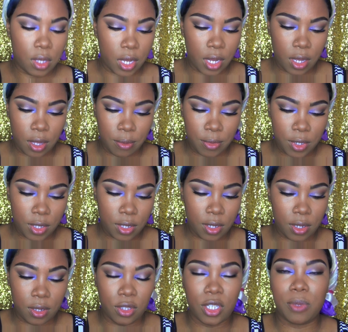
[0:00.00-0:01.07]
Like, I'm just
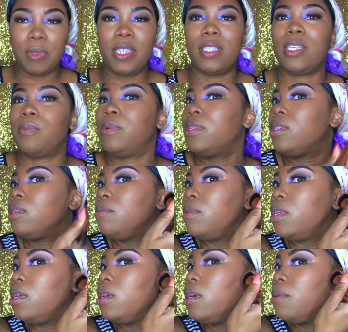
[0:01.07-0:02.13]
gonna, just because I put some
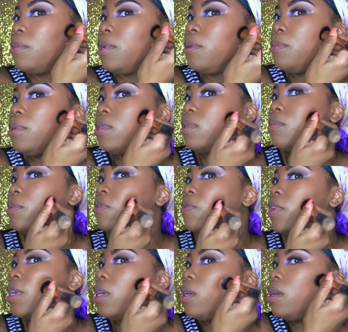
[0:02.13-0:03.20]
there, I'm gonna put some
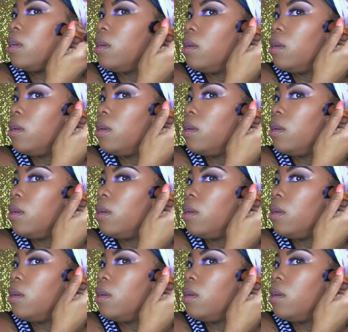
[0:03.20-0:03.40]
over here.